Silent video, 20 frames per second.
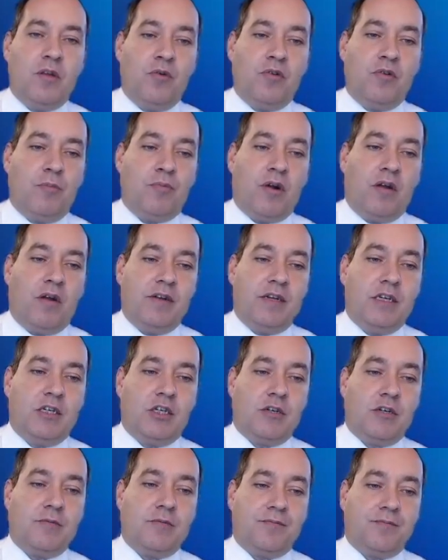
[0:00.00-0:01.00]
of multiple
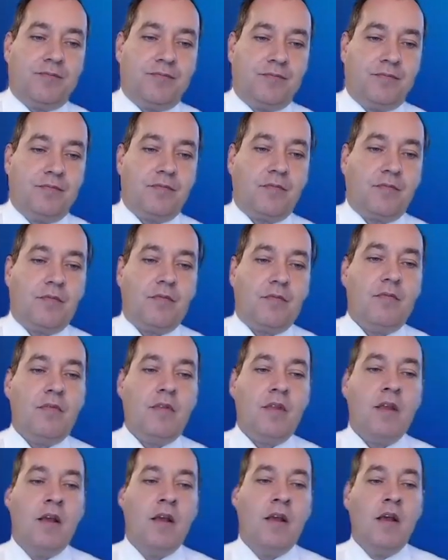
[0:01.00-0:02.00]
deprivation.
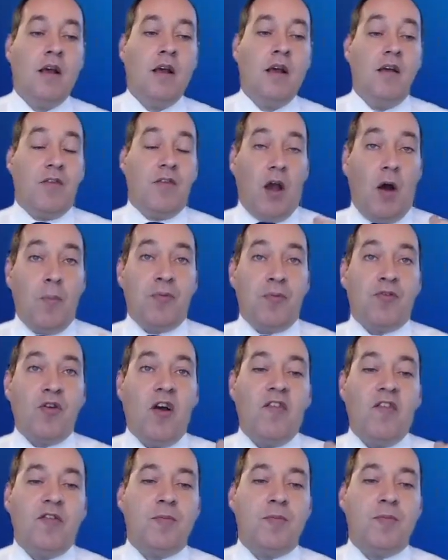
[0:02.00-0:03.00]
The
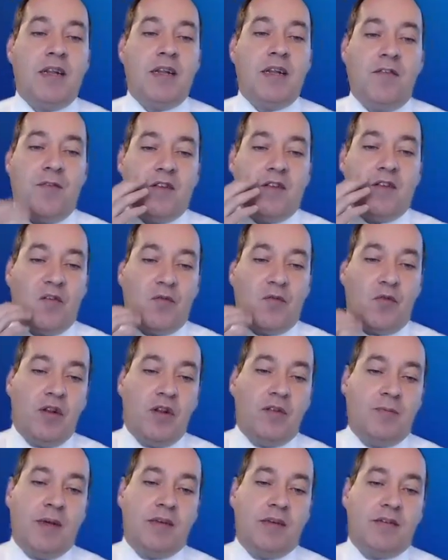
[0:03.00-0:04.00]
observed benefits
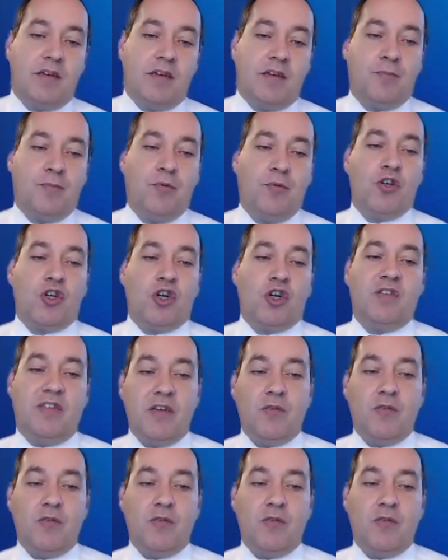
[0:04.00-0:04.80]
of green space exposure